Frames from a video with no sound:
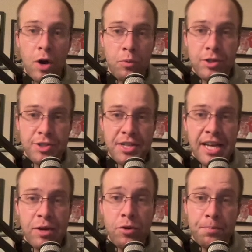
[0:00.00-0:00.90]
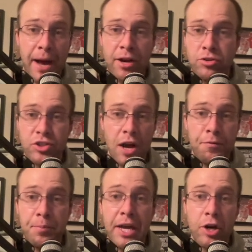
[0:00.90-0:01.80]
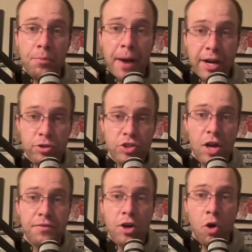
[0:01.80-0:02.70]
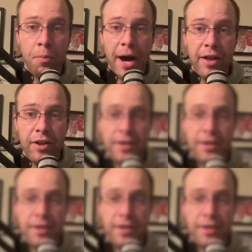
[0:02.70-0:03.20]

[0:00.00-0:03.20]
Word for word: we're seeing with Microsoft Bing or Microsoft Copilot.